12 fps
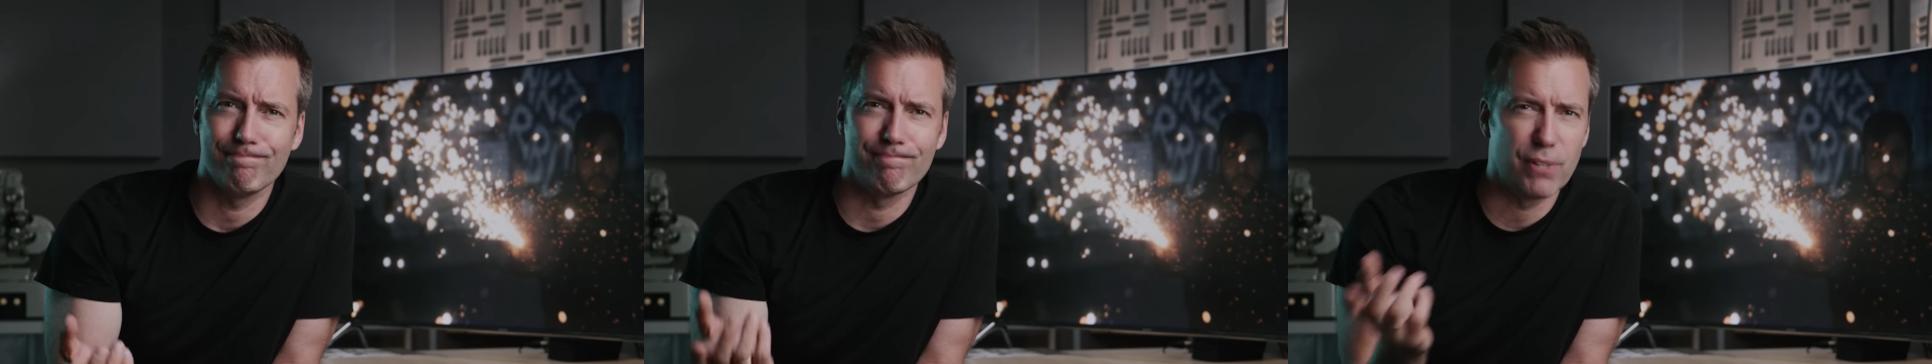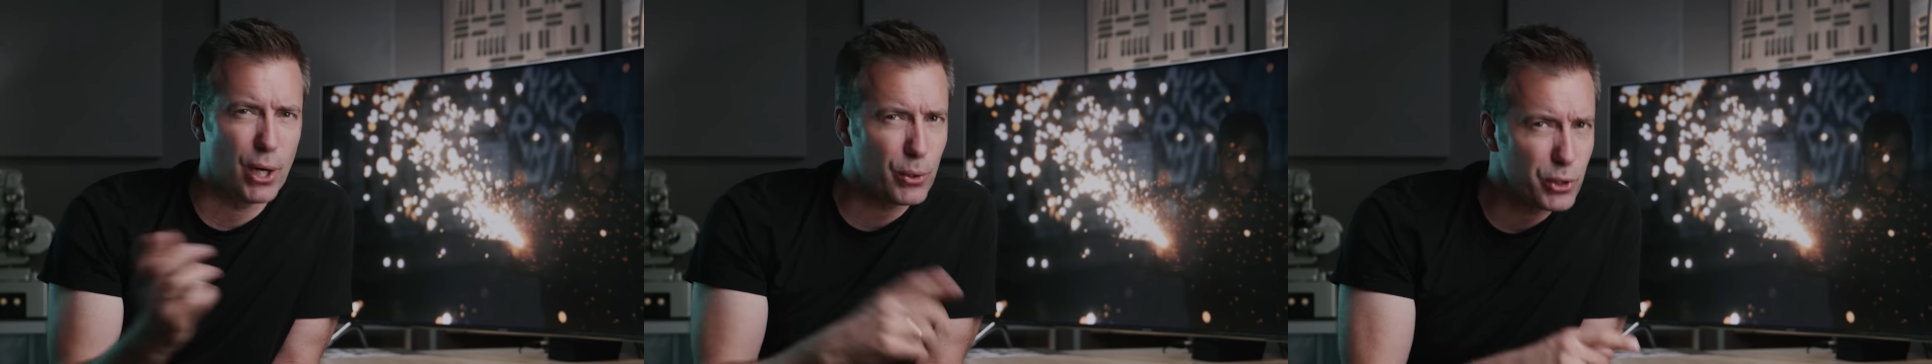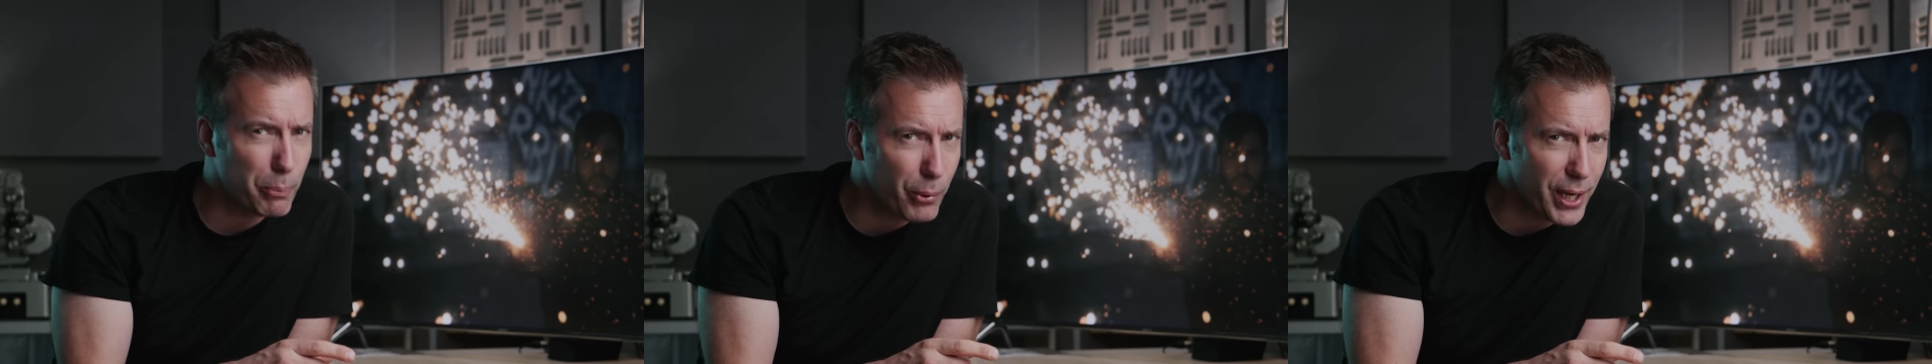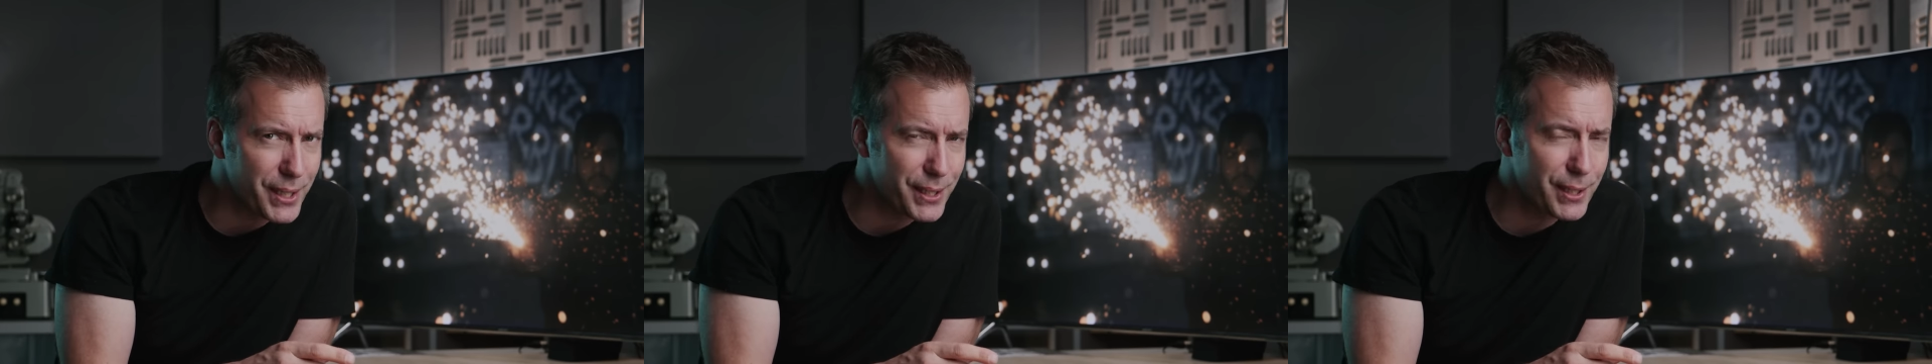No
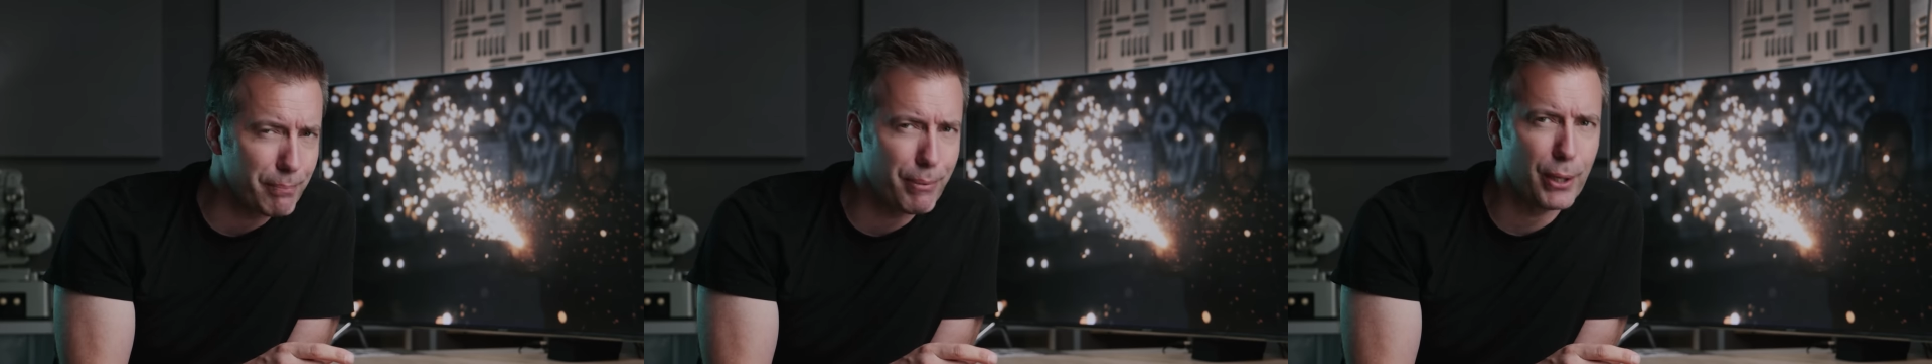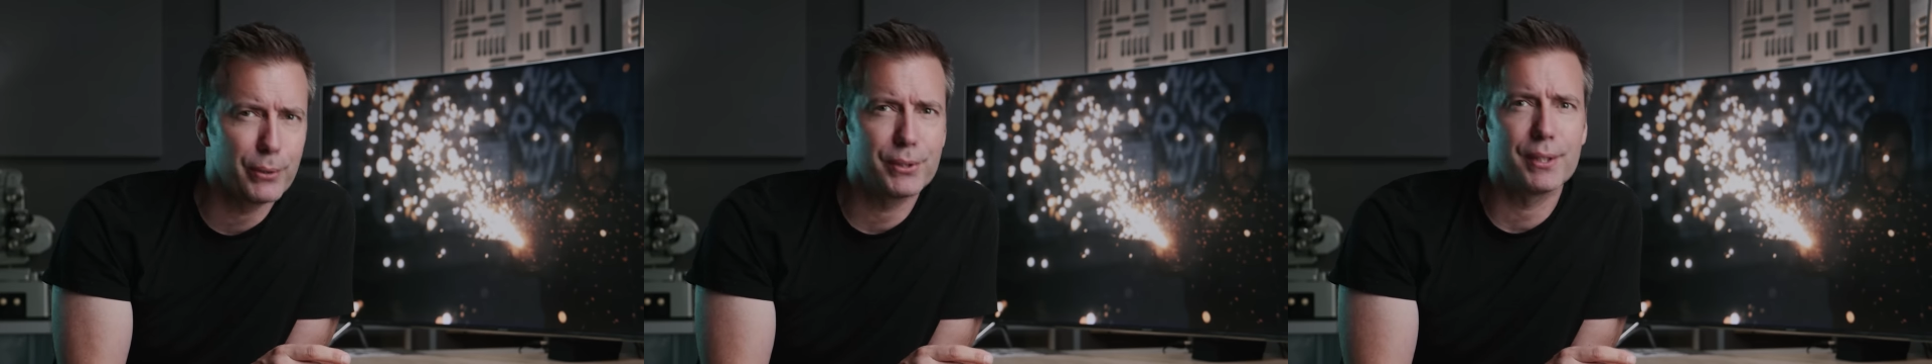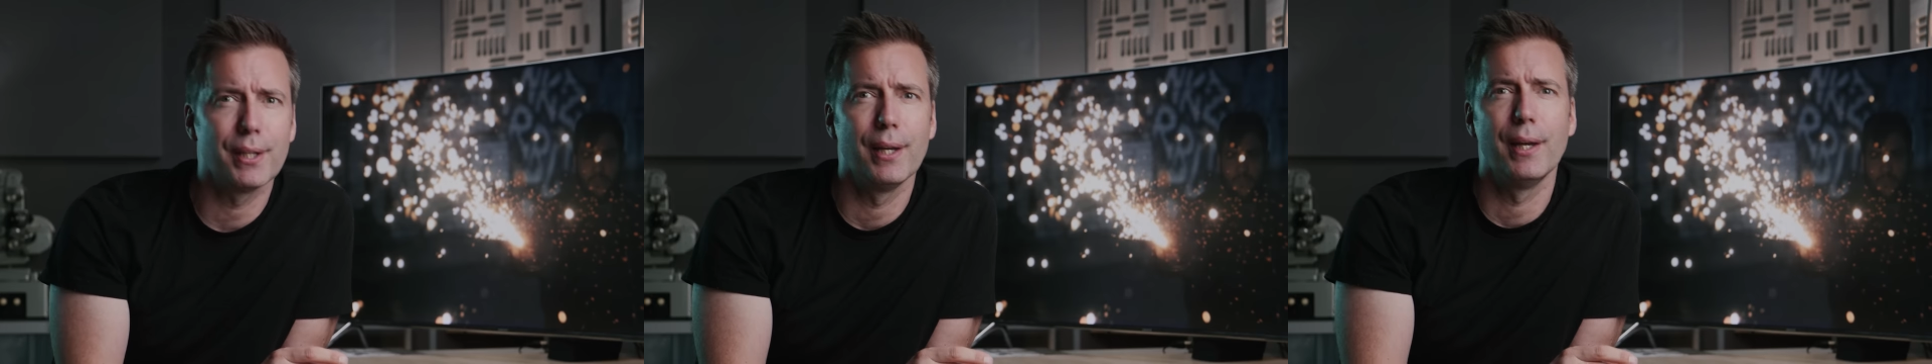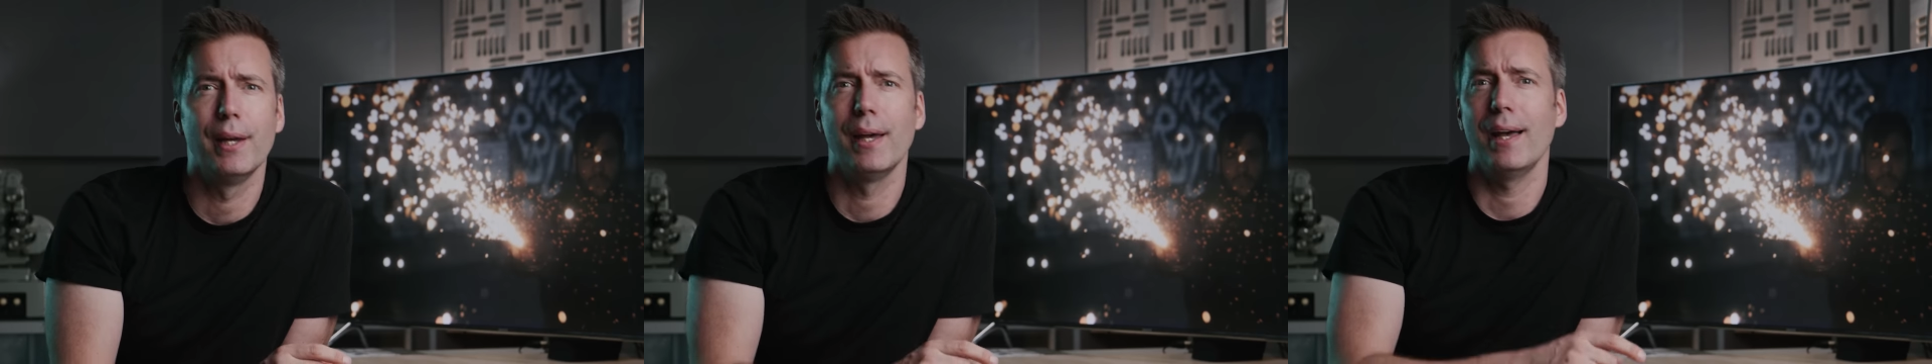surprises in post,
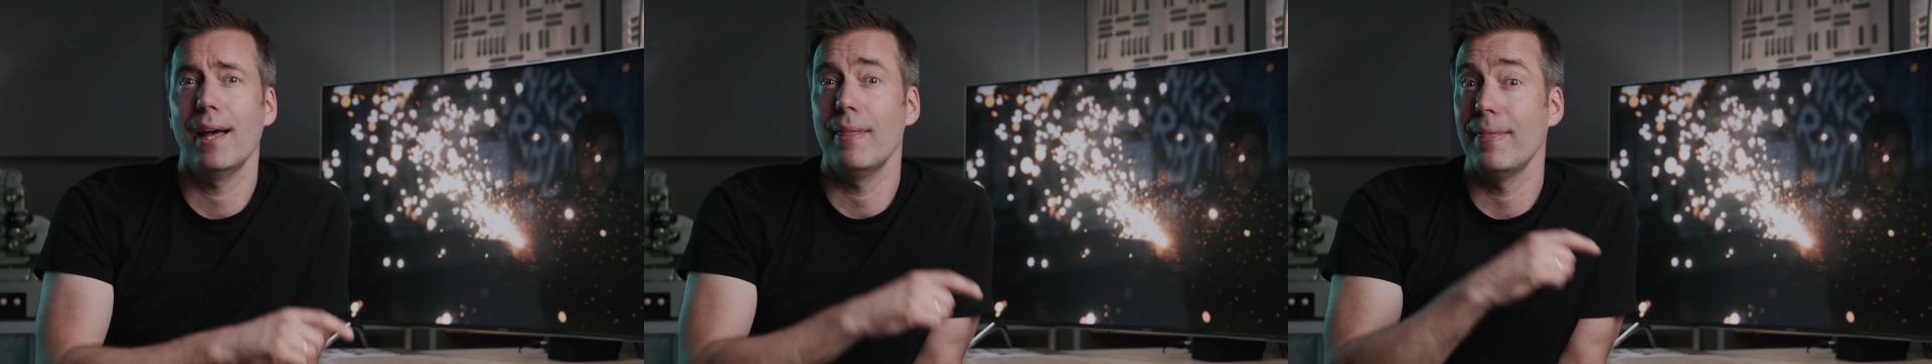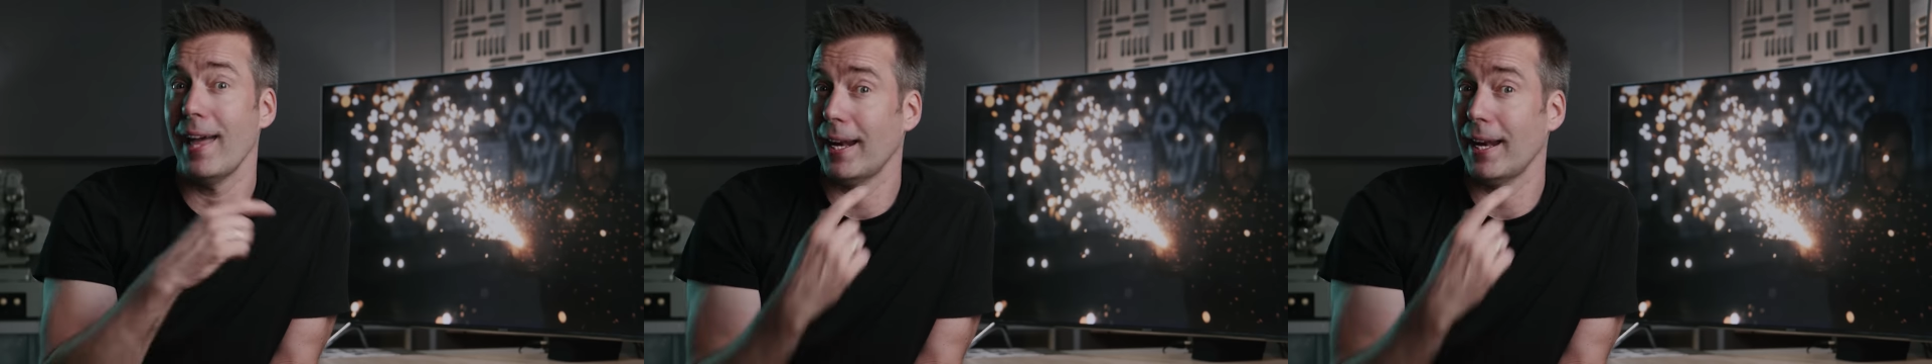and